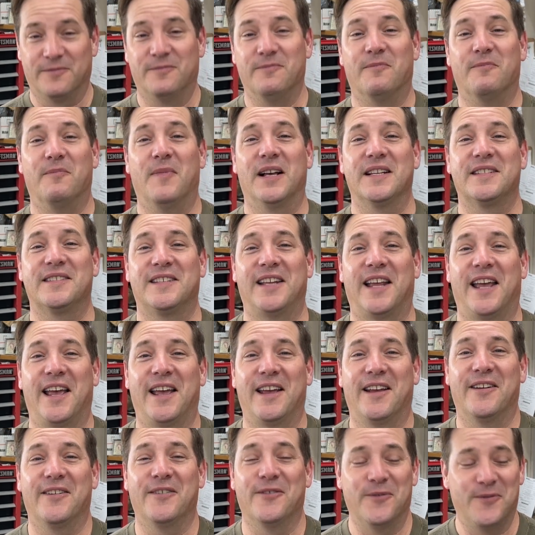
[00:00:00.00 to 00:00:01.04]

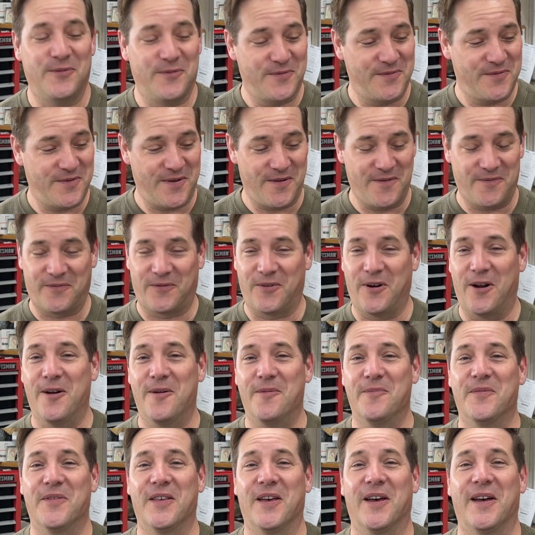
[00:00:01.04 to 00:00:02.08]
Mustang
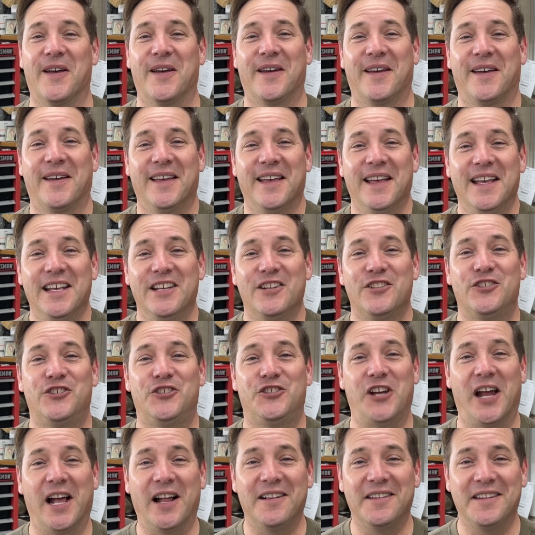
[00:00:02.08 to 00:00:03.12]
from the
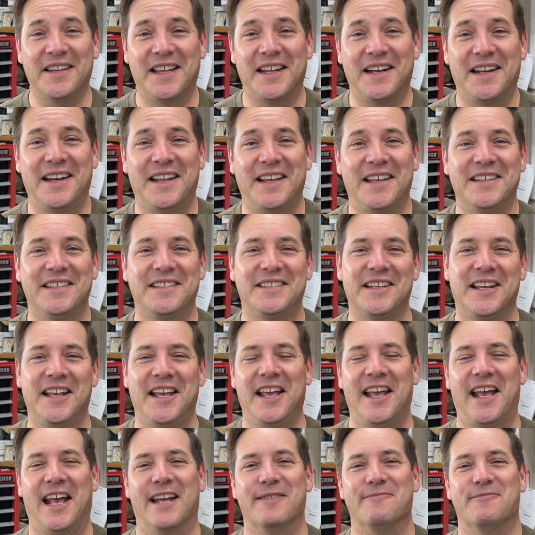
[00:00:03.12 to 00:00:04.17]
shell that it is
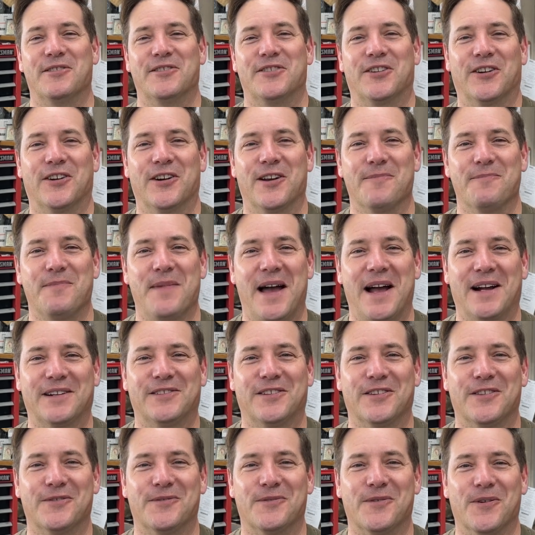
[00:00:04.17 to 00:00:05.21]
and return it back
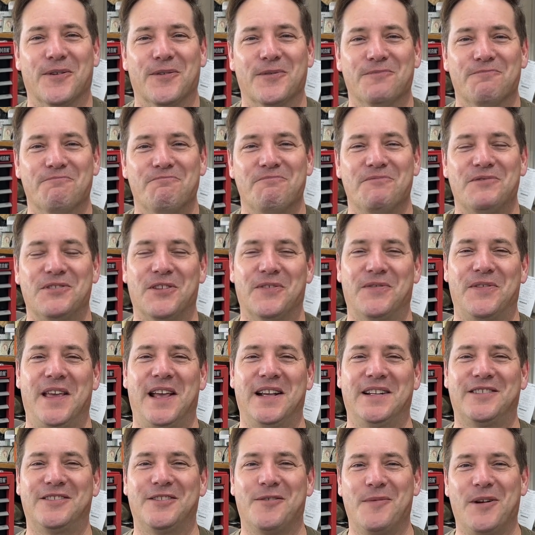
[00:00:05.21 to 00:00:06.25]
to the road. So
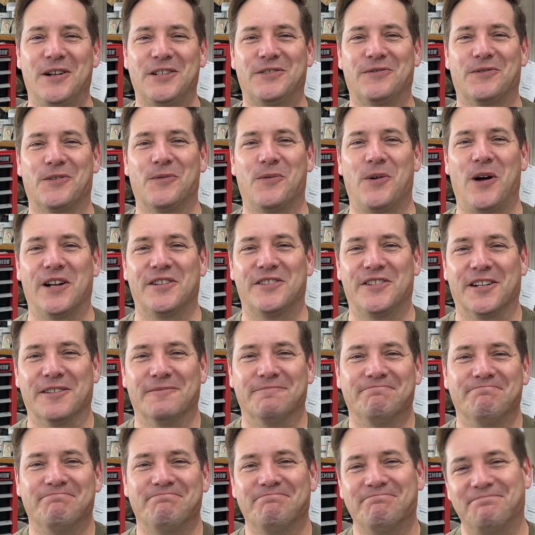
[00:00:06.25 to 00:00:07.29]
thanks so much for watching.
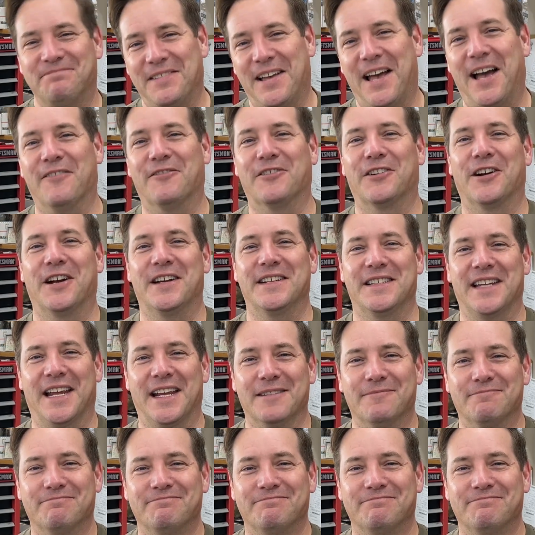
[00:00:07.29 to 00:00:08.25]
Have a great day.